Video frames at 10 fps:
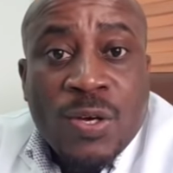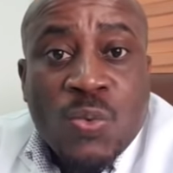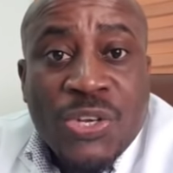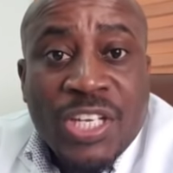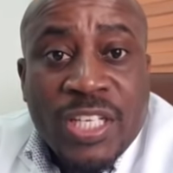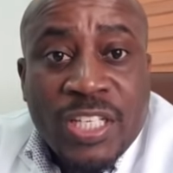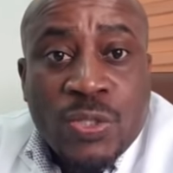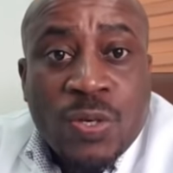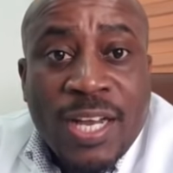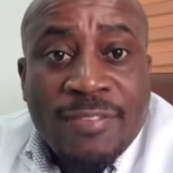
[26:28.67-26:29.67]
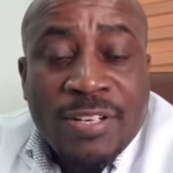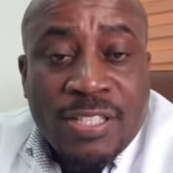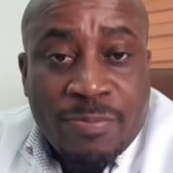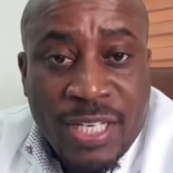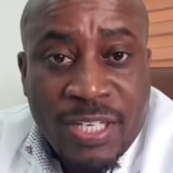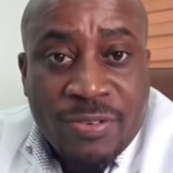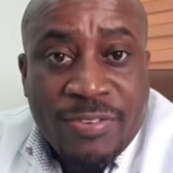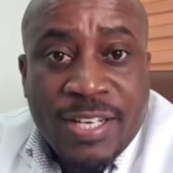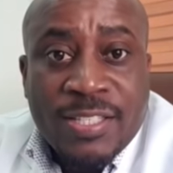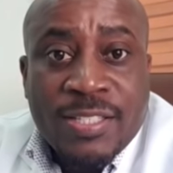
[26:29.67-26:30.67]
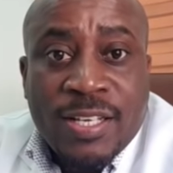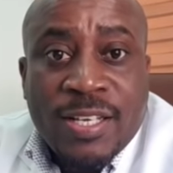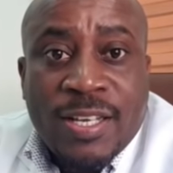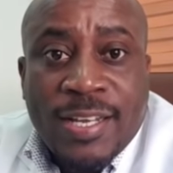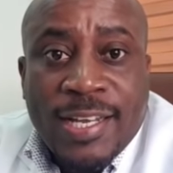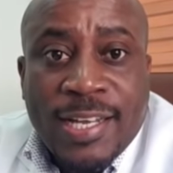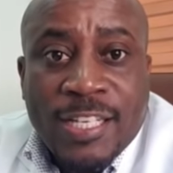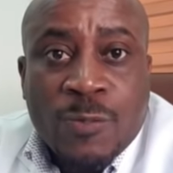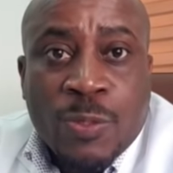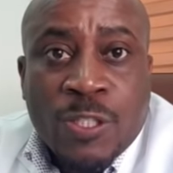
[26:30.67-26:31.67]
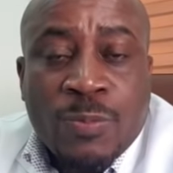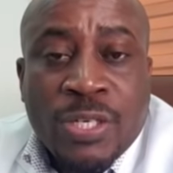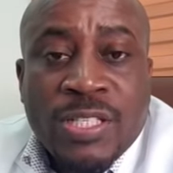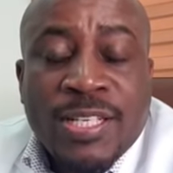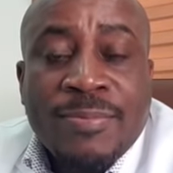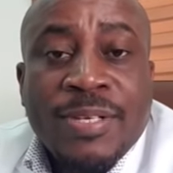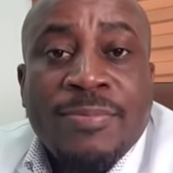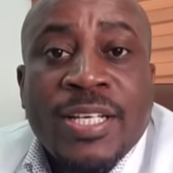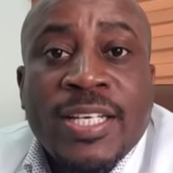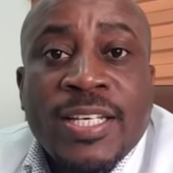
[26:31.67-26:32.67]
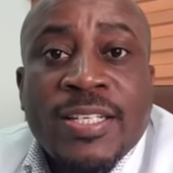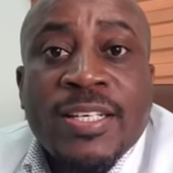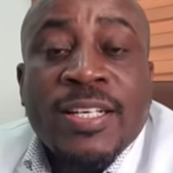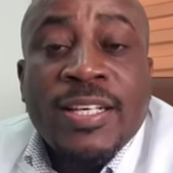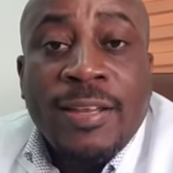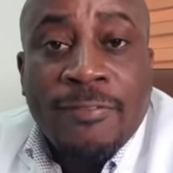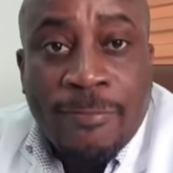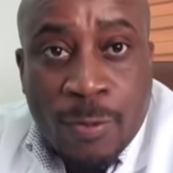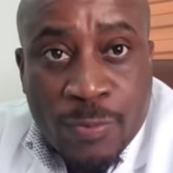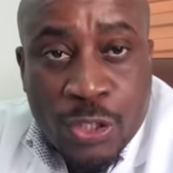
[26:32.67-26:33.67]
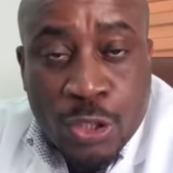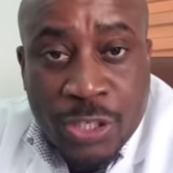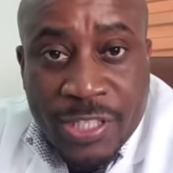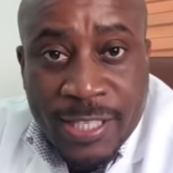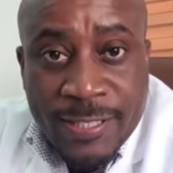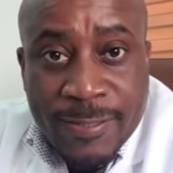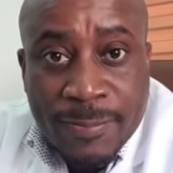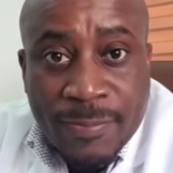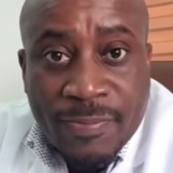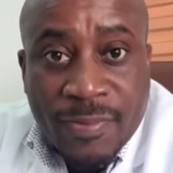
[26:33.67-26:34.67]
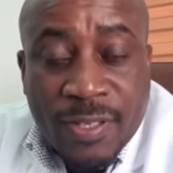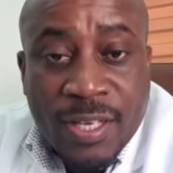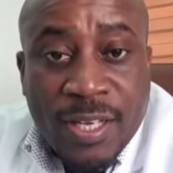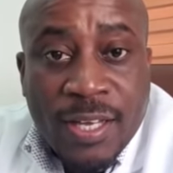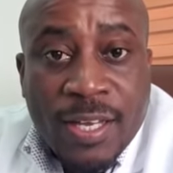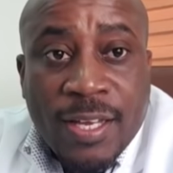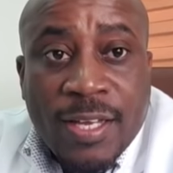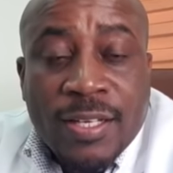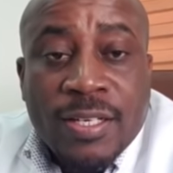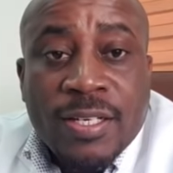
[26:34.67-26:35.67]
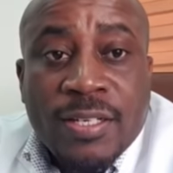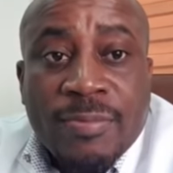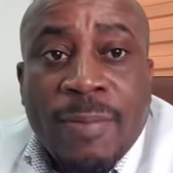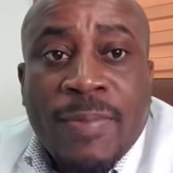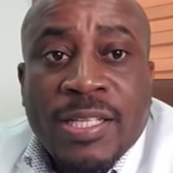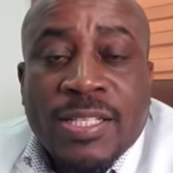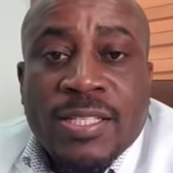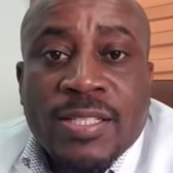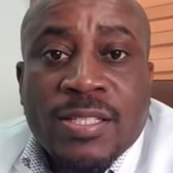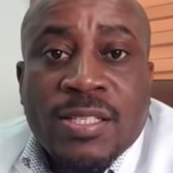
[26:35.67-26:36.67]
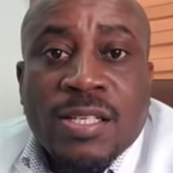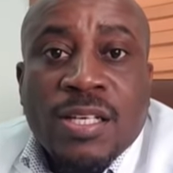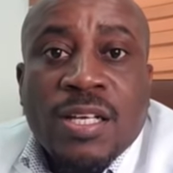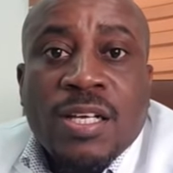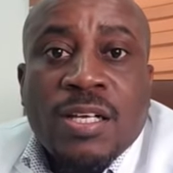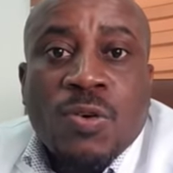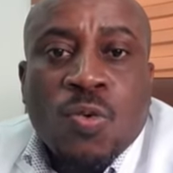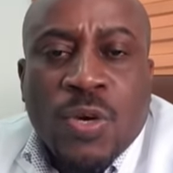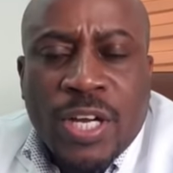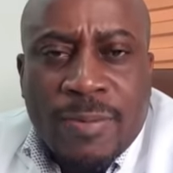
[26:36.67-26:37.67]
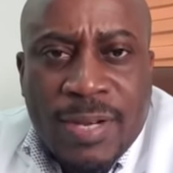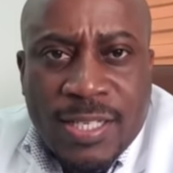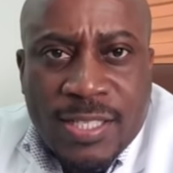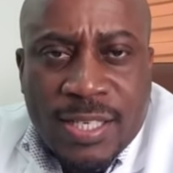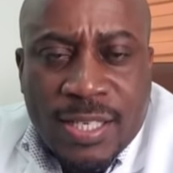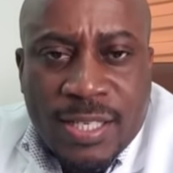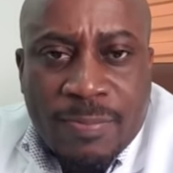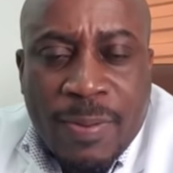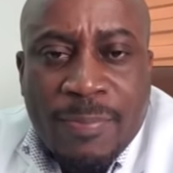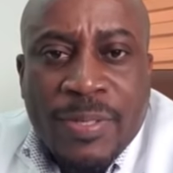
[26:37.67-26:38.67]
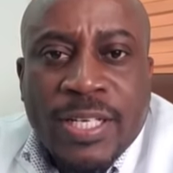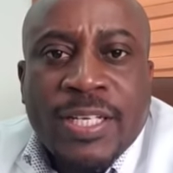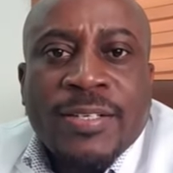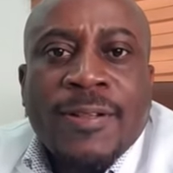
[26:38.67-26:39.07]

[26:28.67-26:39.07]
We need to have as many of us as possible in Zambia making informed choices. Remember this: wear a mask in public,